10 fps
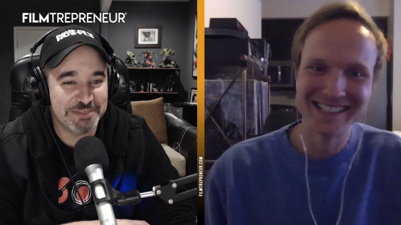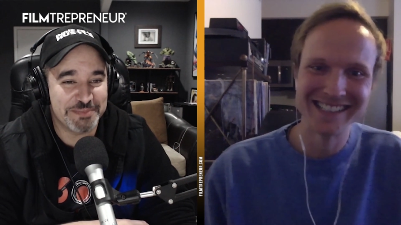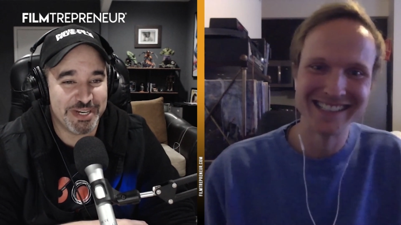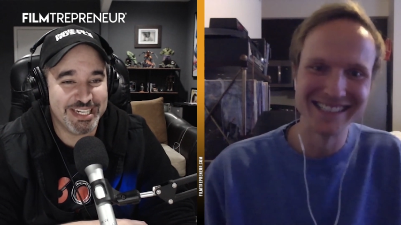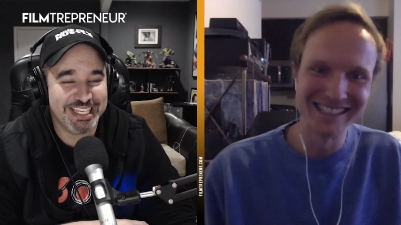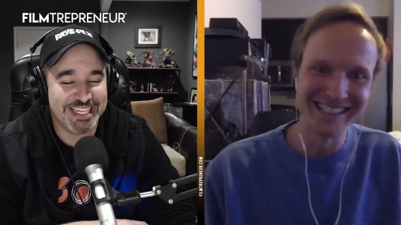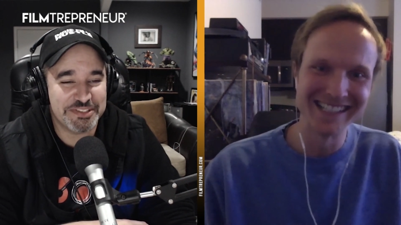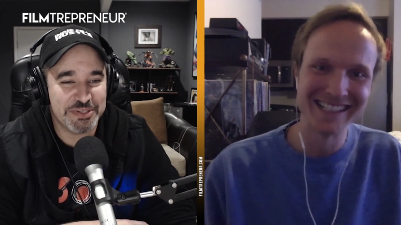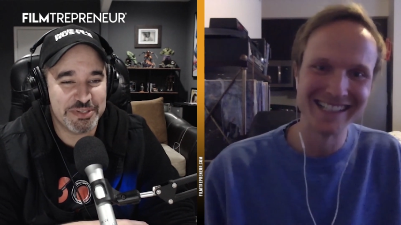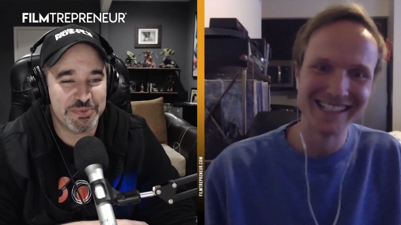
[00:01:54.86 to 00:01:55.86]
Speaker 1: this
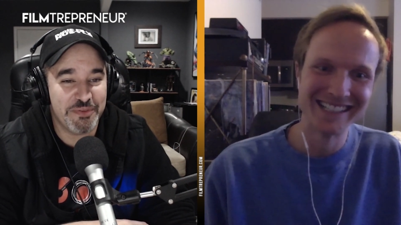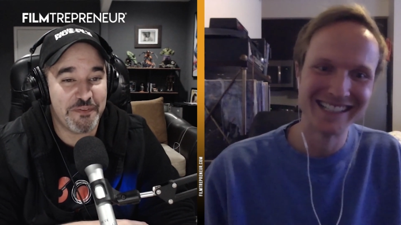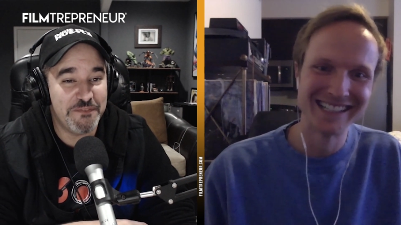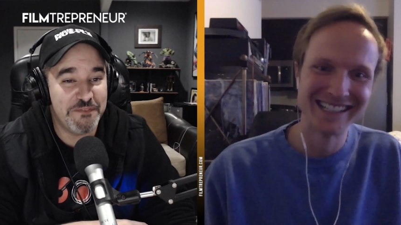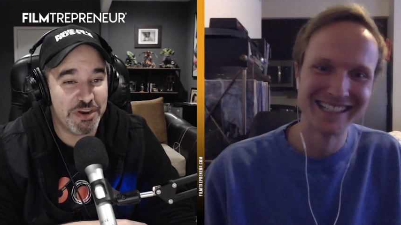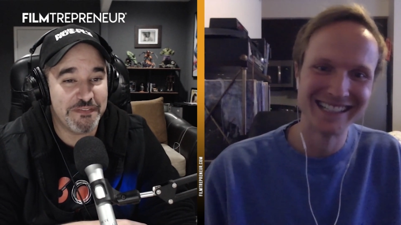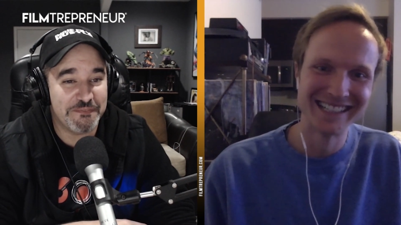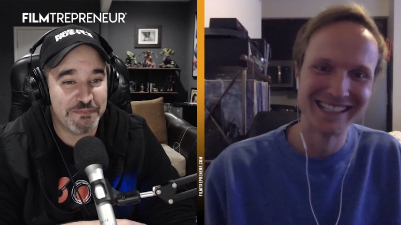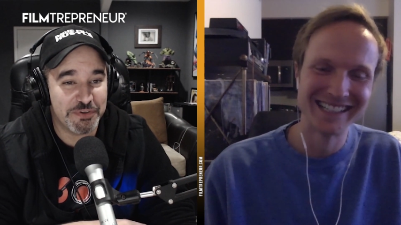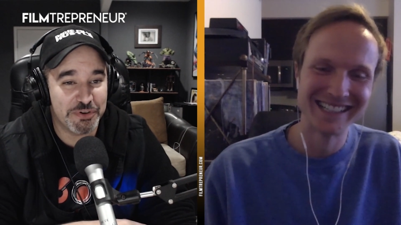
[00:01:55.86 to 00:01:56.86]
podcast, so he's one of the
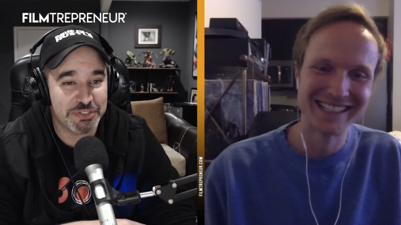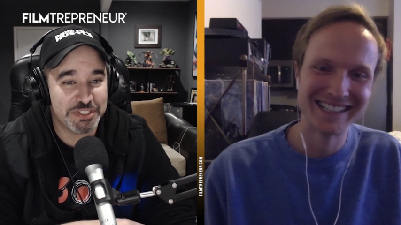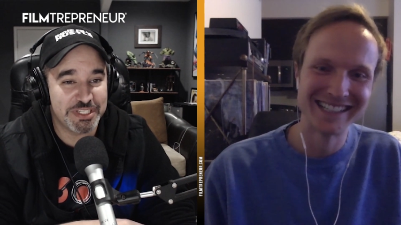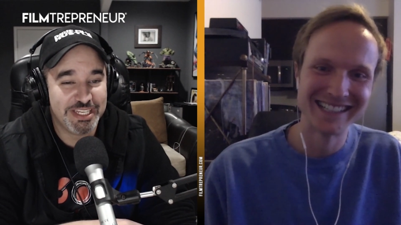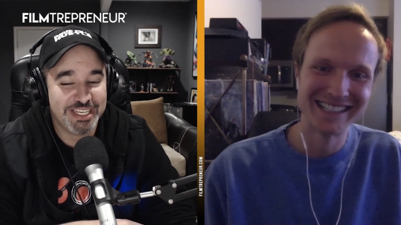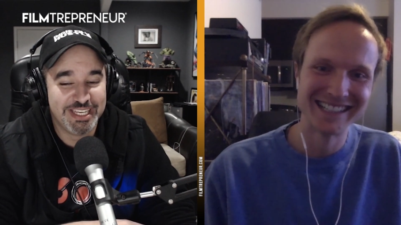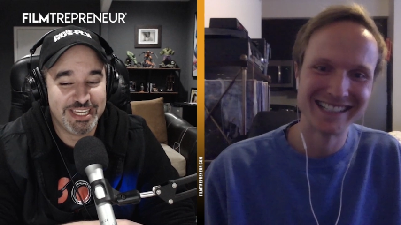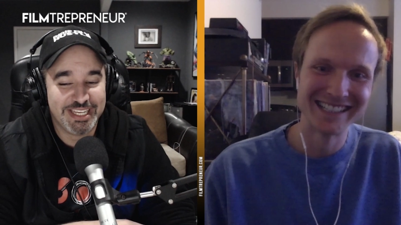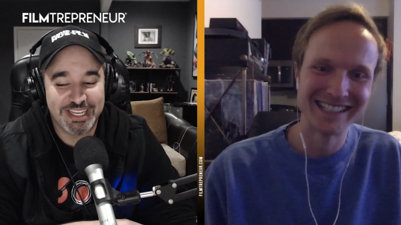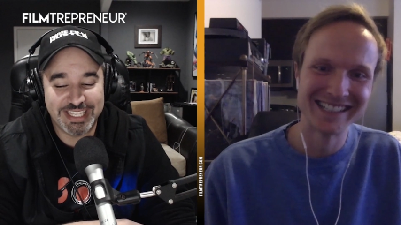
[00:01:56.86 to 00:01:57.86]
very first
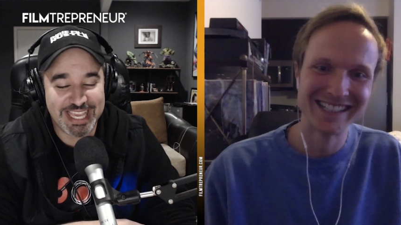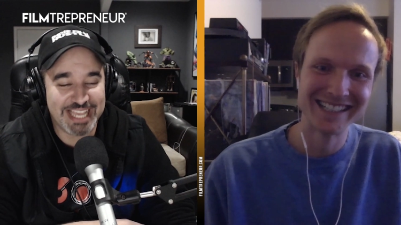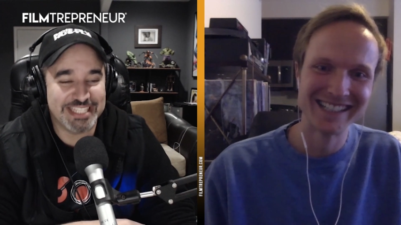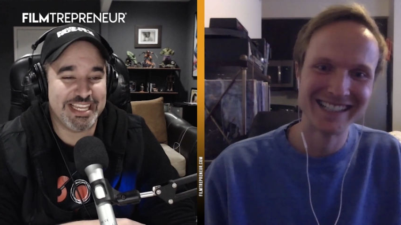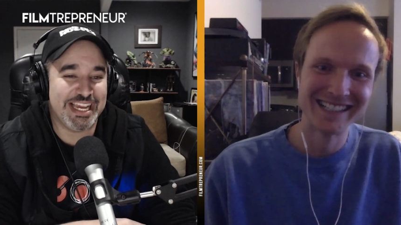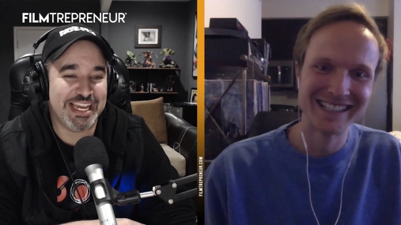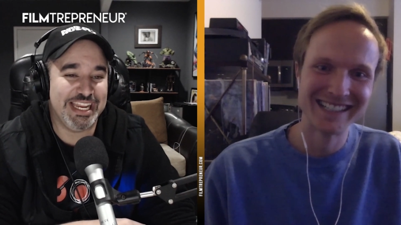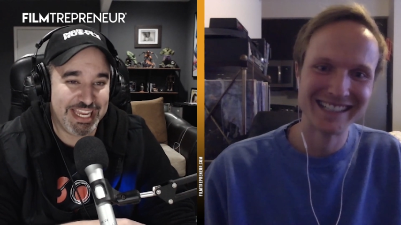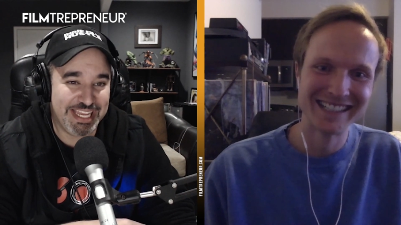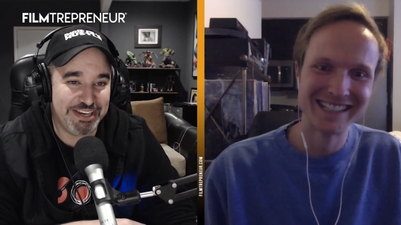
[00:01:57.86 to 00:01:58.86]
guests
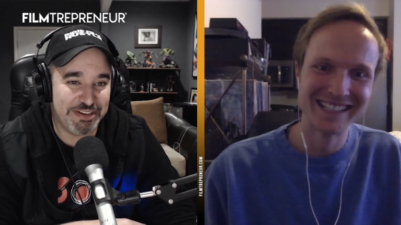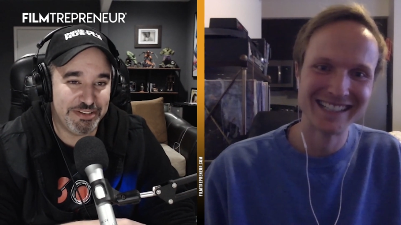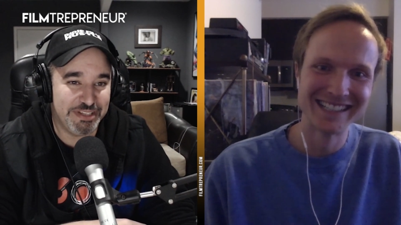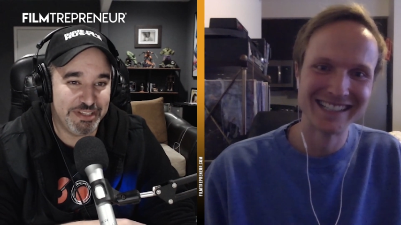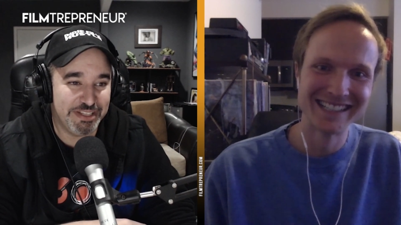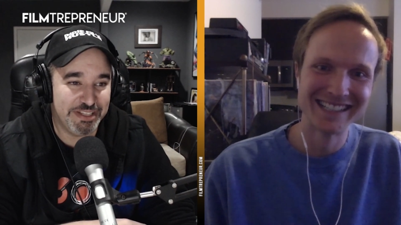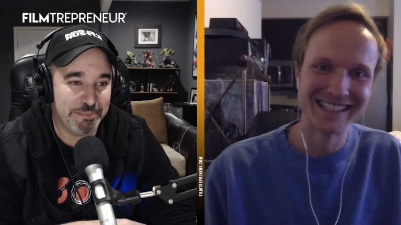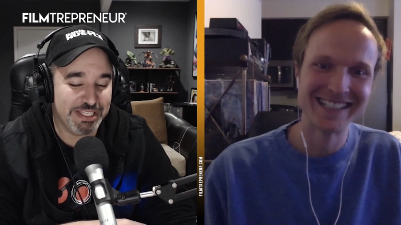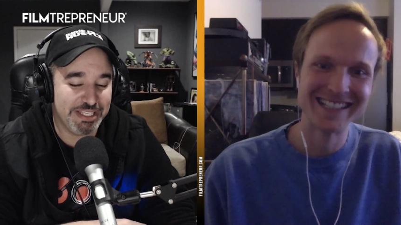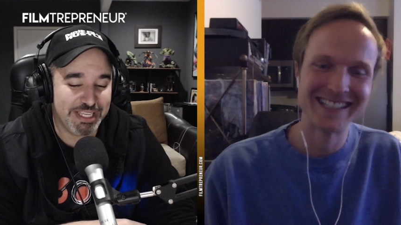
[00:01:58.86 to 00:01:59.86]
I had on on the
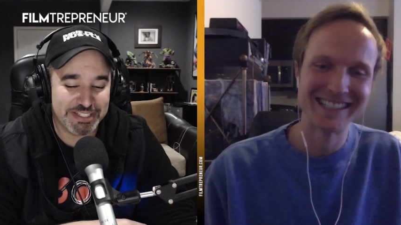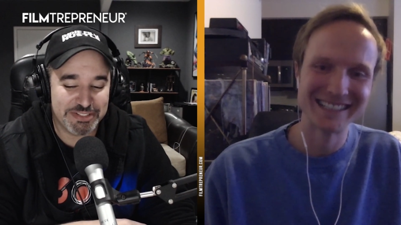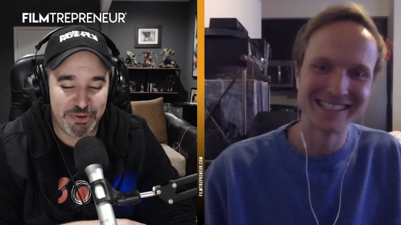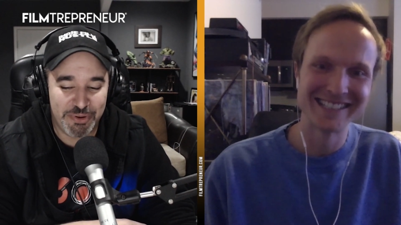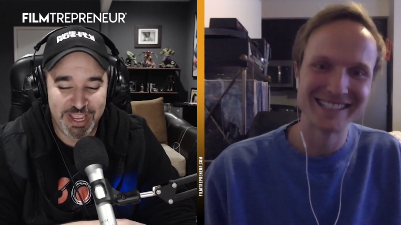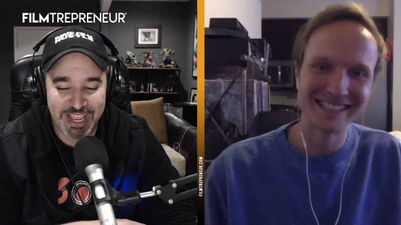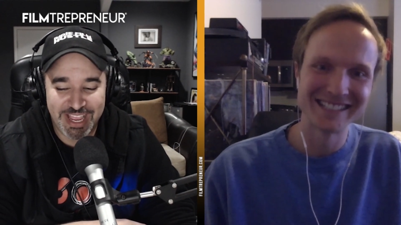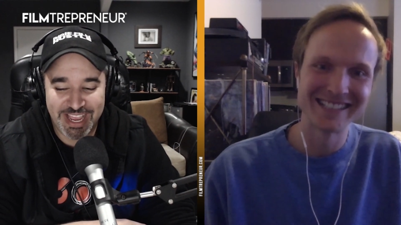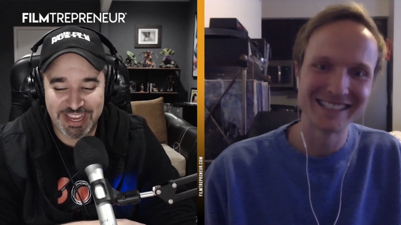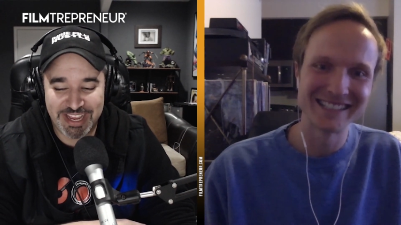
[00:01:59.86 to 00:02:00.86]
podcast. So
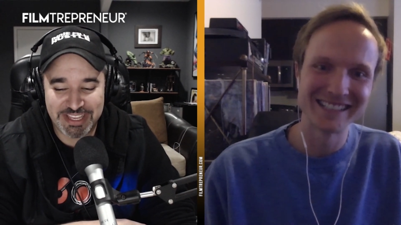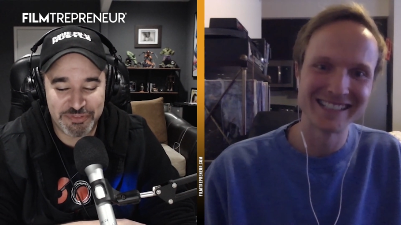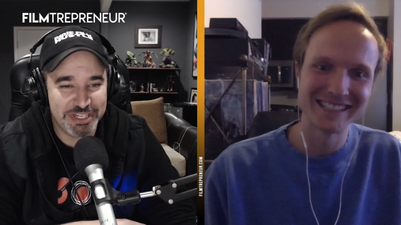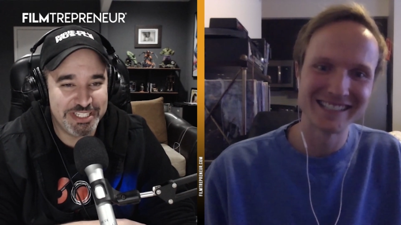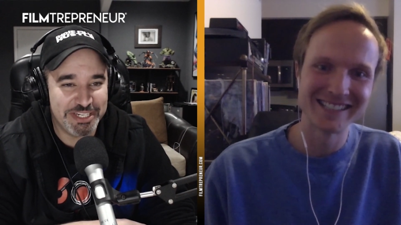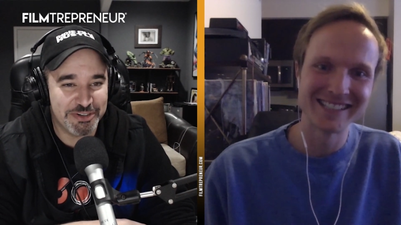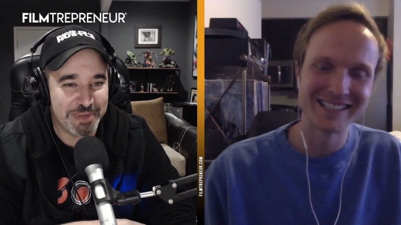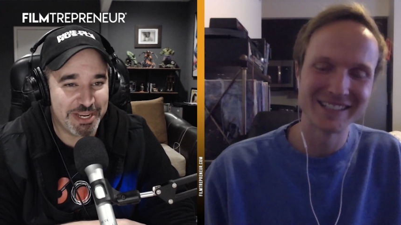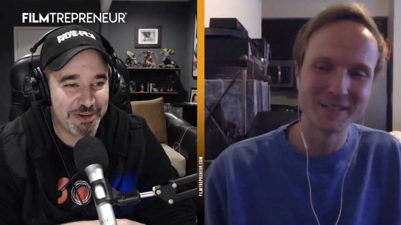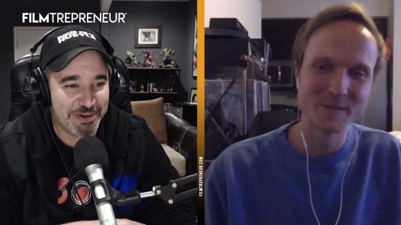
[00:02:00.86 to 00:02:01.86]
uh, he's very
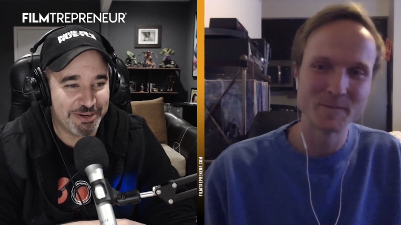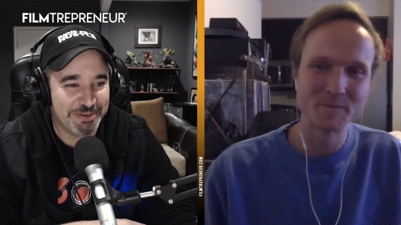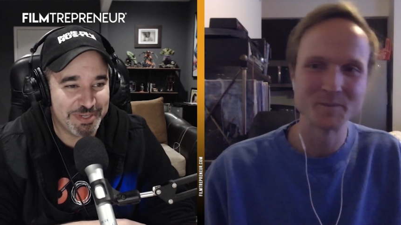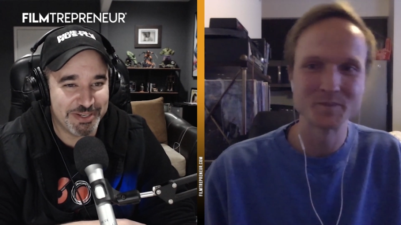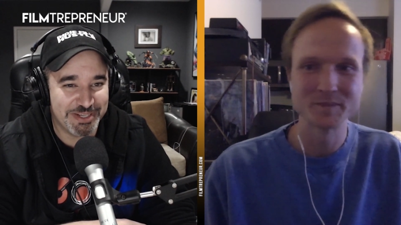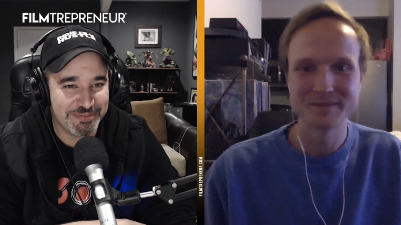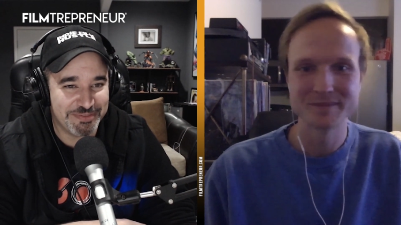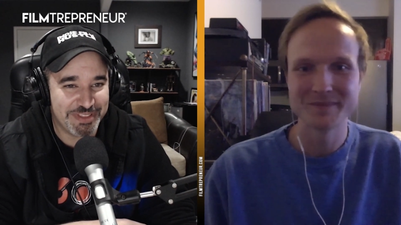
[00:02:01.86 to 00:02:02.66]
dear to my heart because of